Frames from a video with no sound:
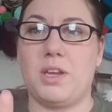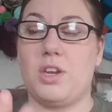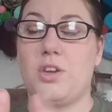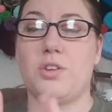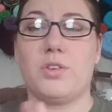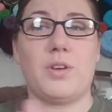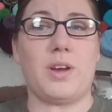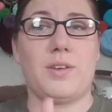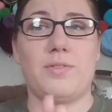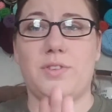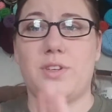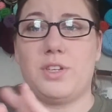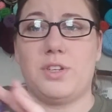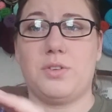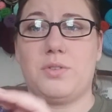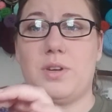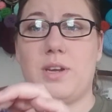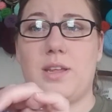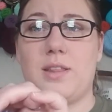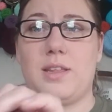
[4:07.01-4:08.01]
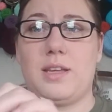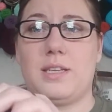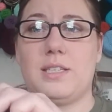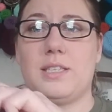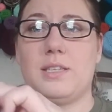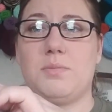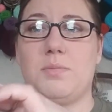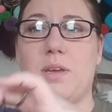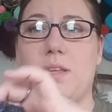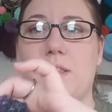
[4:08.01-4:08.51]
You don't have to do anything
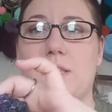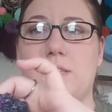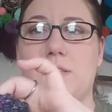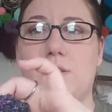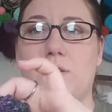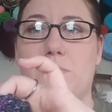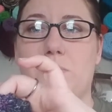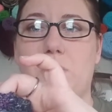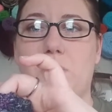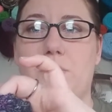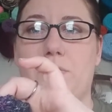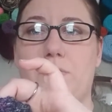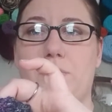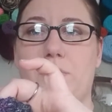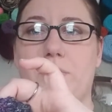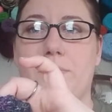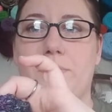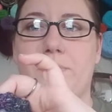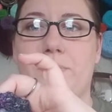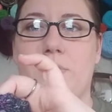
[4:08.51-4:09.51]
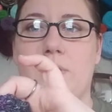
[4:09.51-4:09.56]
to make this look beautiful.